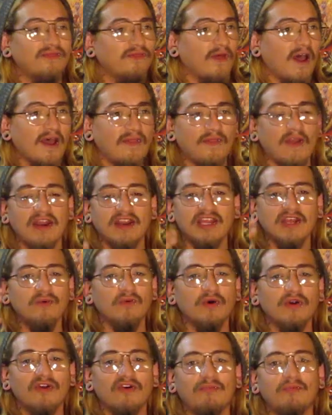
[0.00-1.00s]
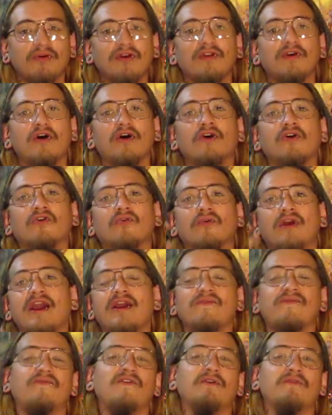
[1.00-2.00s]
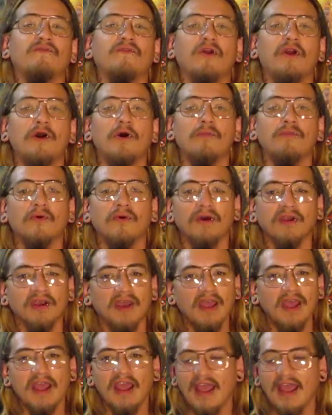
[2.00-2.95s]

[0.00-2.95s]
thought that he would have been a great fit for Hellboy.